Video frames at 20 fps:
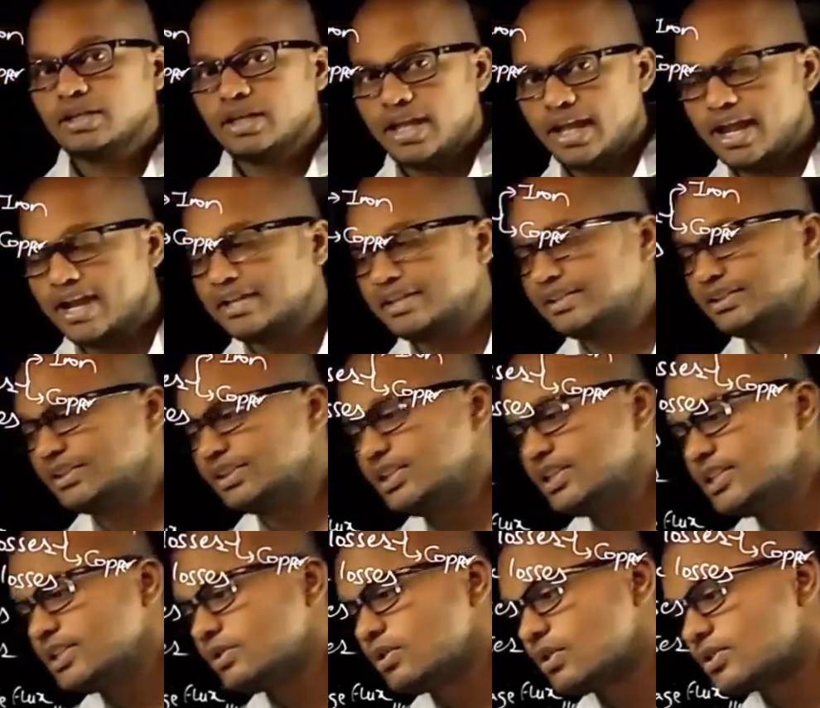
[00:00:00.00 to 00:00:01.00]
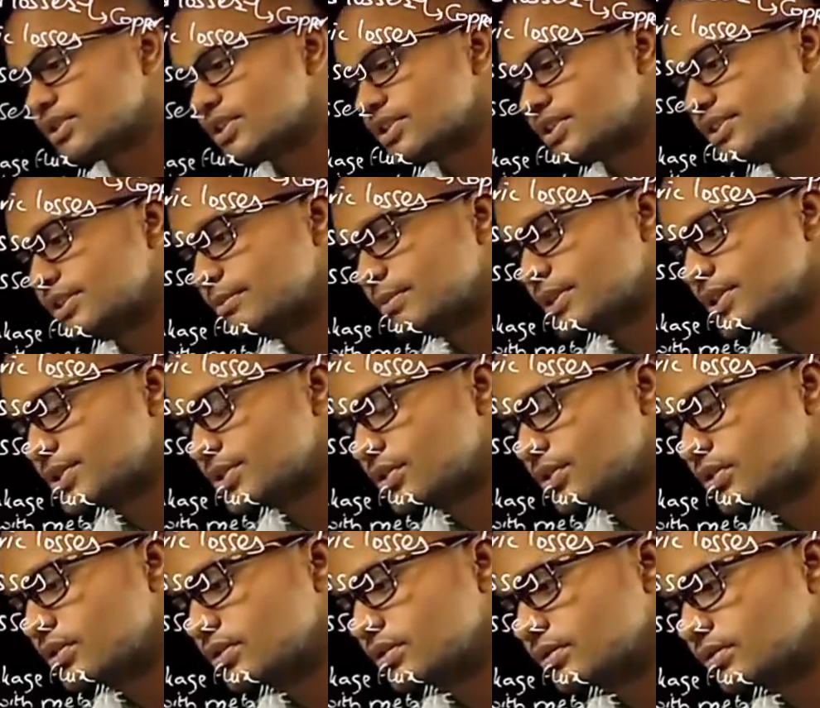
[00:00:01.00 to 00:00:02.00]
and these losses depends
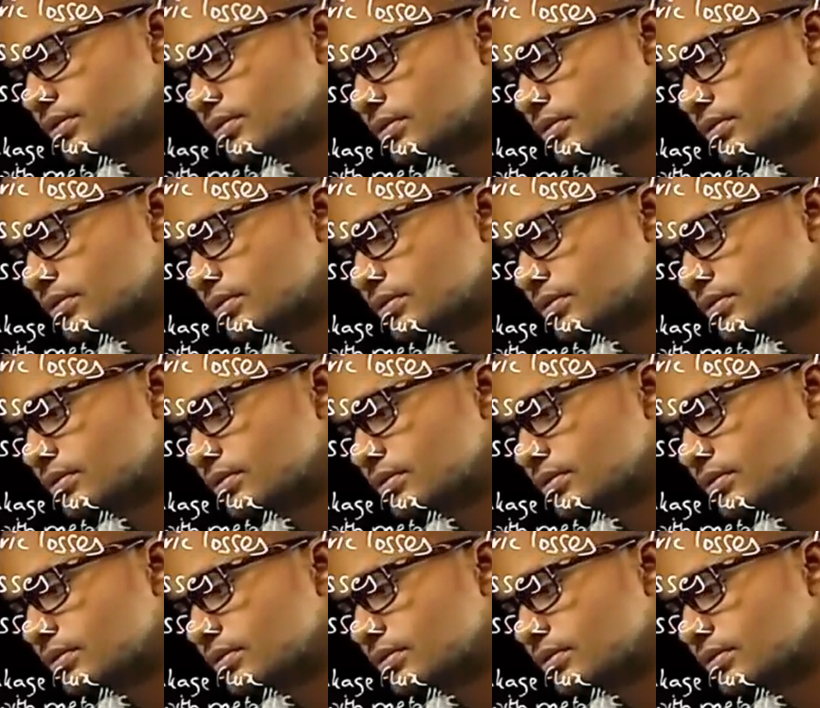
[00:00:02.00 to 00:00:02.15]
on